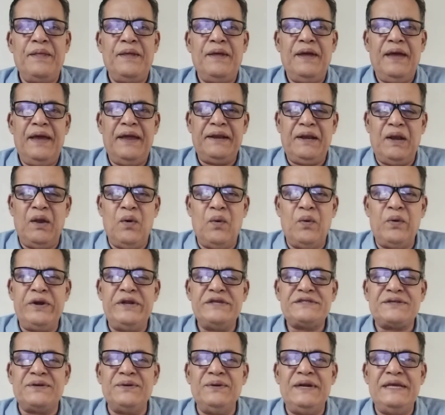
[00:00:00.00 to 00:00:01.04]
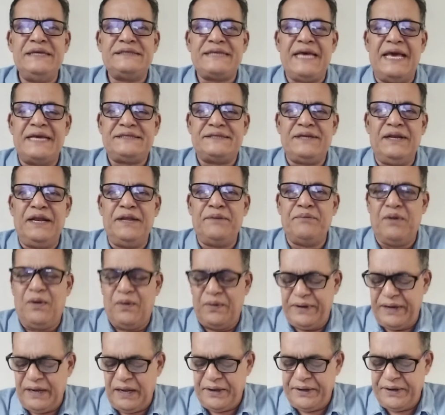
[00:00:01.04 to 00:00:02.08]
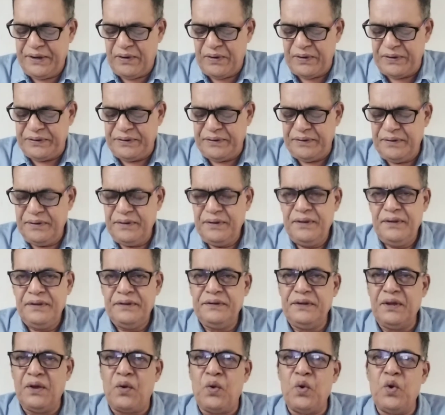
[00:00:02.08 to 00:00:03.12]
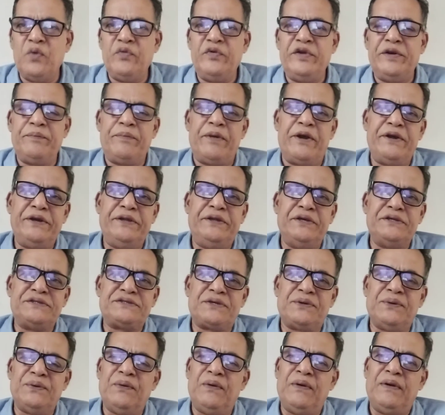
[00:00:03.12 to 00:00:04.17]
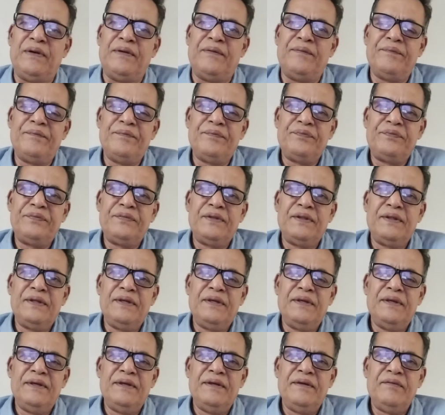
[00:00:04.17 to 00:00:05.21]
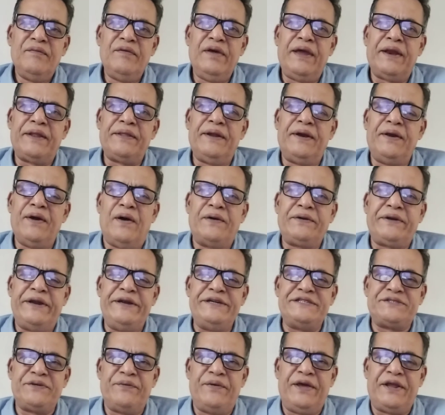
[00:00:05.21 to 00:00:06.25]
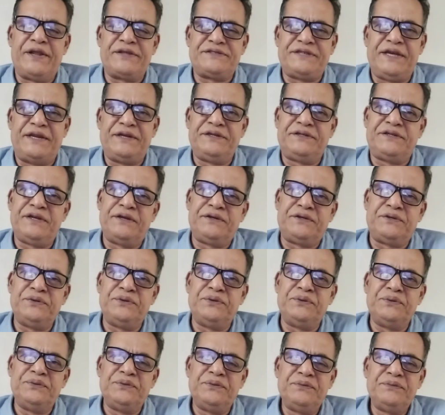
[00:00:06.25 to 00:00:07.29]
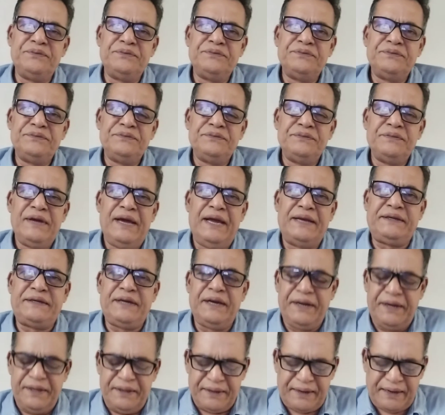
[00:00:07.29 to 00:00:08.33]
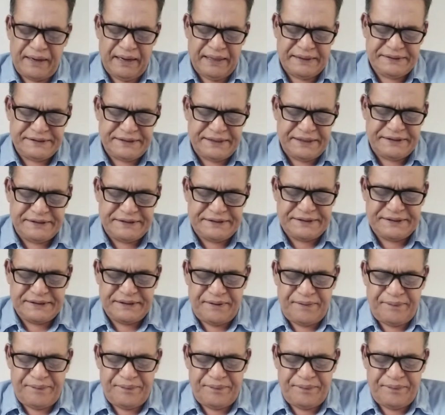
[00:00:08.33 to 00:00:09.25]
And Lowood School is actually modeled on the Covent Bridge School, where the daughters were sent to attend the classes.